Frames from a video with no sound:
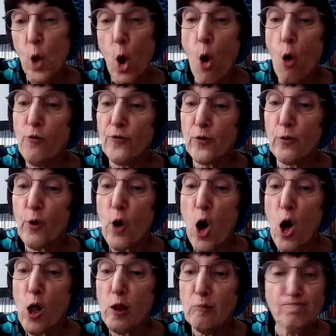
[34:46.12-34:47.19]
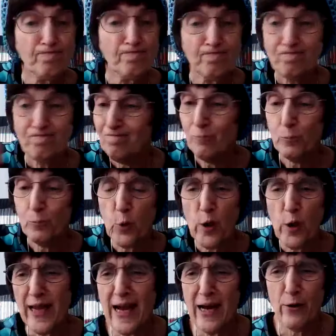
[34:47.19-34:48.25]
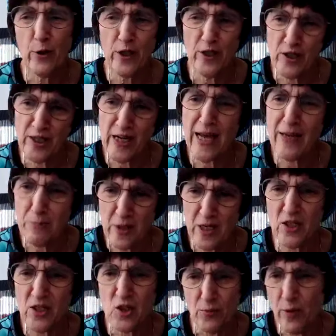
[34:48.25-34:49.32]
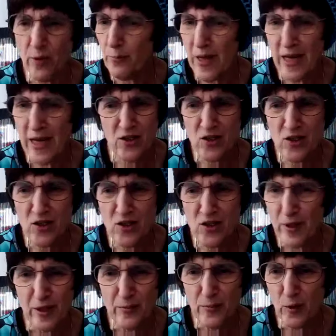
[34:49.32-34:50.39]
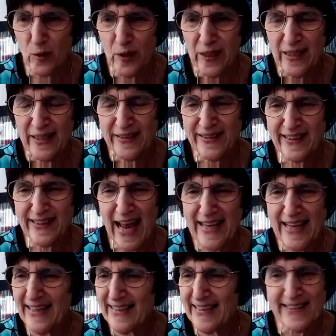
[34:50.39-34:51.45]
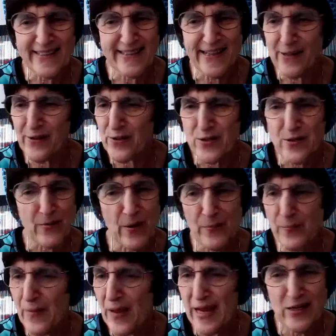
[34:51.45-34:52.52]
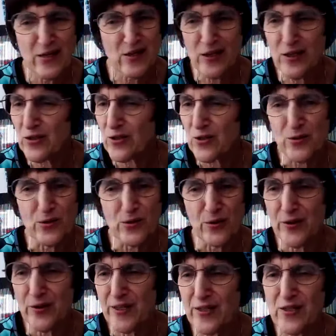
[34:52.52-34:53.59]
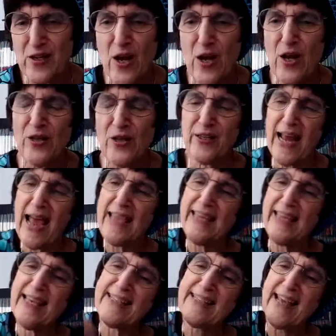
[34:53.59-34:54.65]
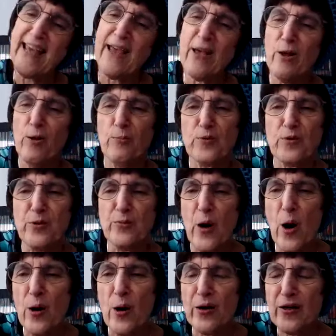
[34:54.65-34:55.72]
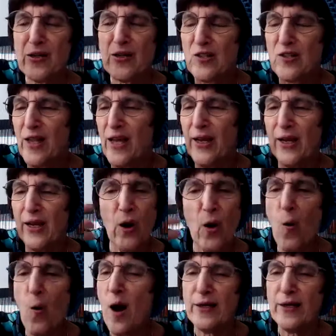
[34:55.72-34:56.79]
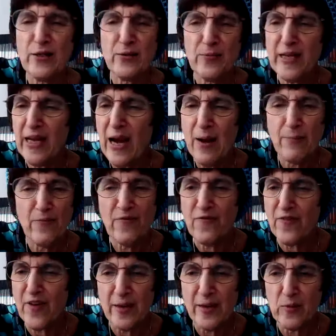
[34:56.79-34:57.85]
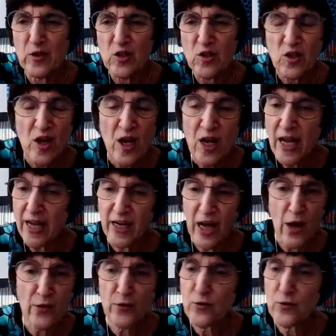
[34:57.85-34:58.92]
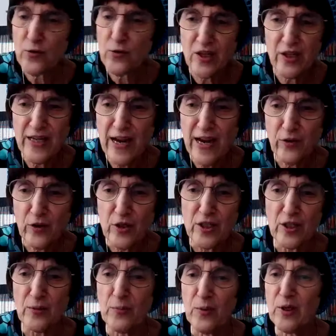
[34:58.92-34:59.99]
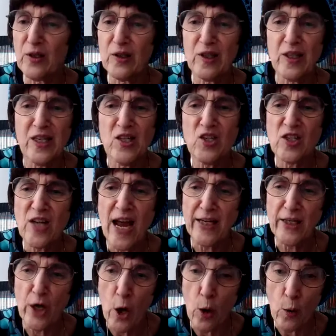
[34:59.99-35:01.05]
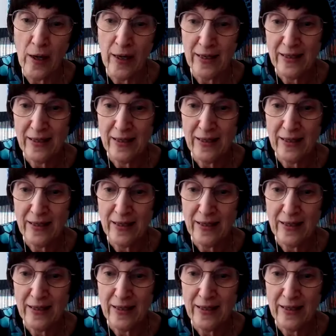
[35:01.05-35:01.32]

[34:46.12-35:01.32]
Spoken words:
overall, boy, howdy, did I meet some amazing people. Did I get to tell some amazing stories? Did I get to help some artists like go on to become famous and others that never did, but at least I know